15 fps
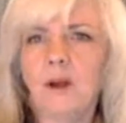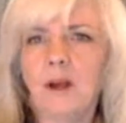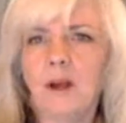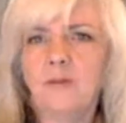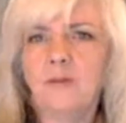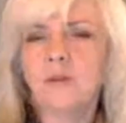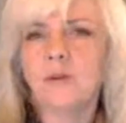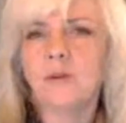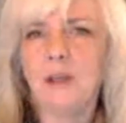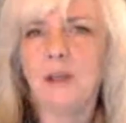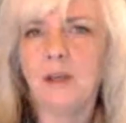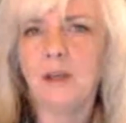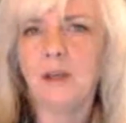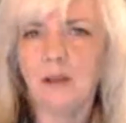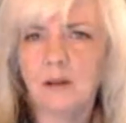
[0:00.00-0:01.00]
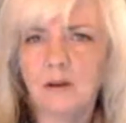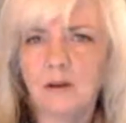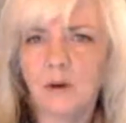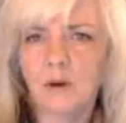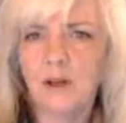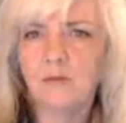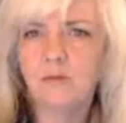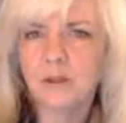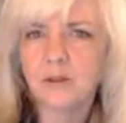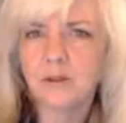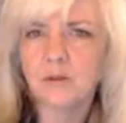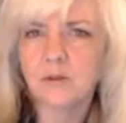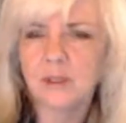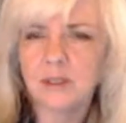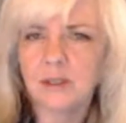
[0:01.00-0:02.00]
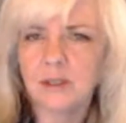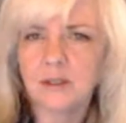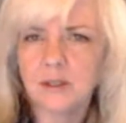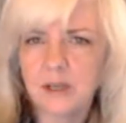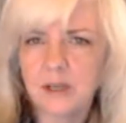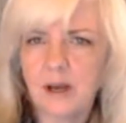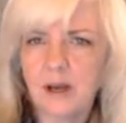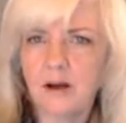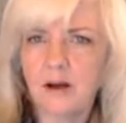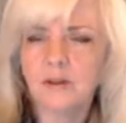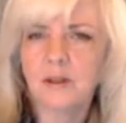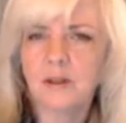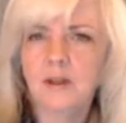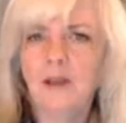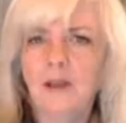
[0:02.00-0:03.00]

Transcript: after the great victories in the south,